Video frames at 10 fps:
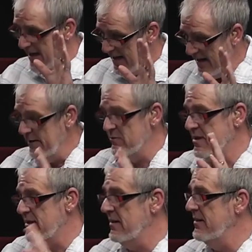
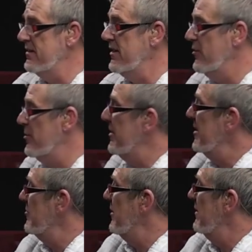outside the
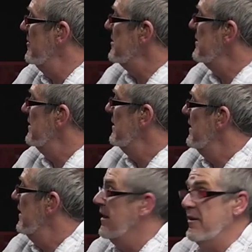European Parliament,
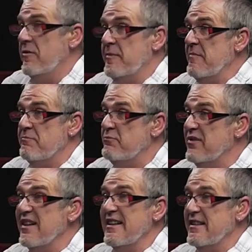and it would be
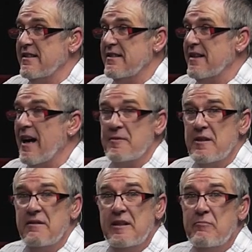brilliant,
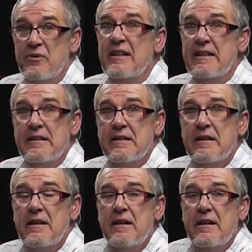absolutely brilliant,
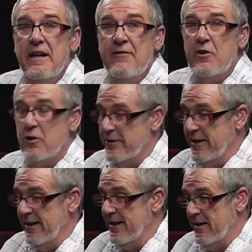if
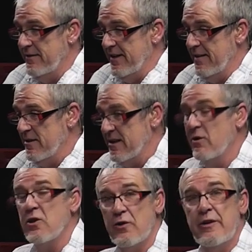continental vapers, our
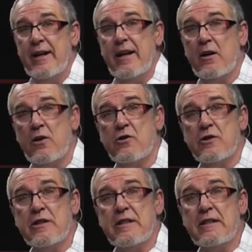continental
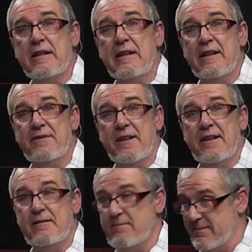cousins, if you
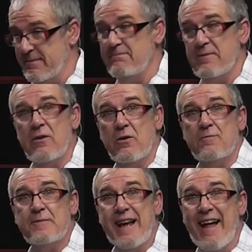can, you know,
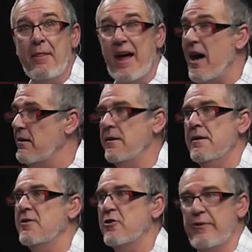get there,
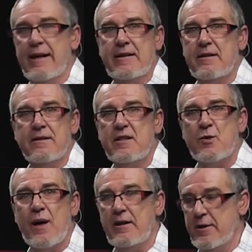great,
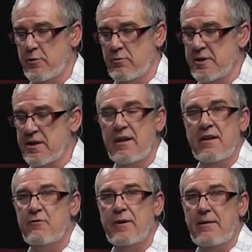swell the numbers
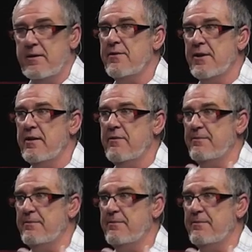that there are